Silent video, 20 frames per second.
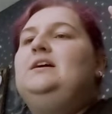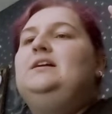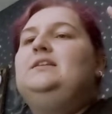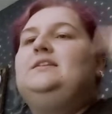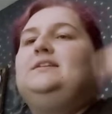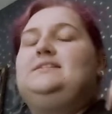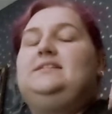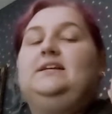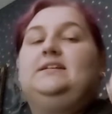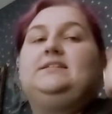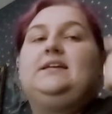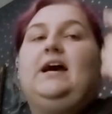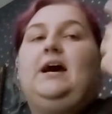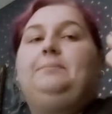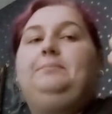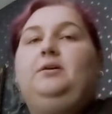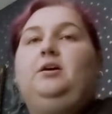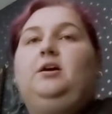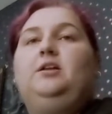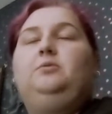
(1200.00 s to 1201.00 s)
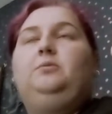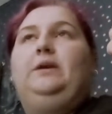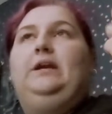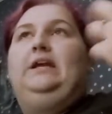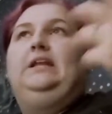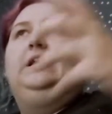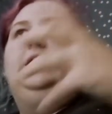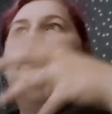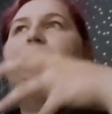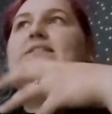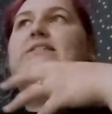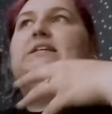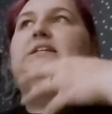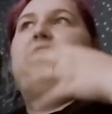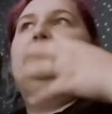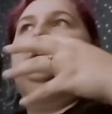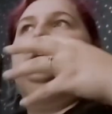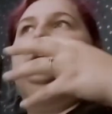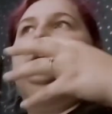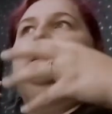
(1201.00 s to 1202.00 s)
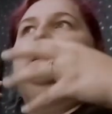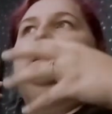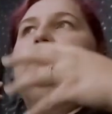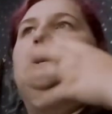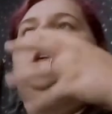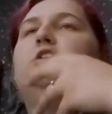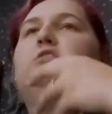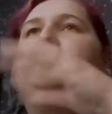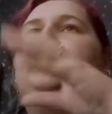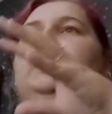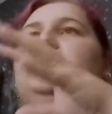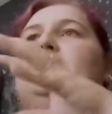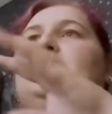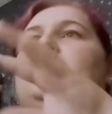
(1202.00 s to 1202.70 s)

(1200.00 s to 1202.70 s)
that says Happy Halloween, and it's in the kind of autumn-y,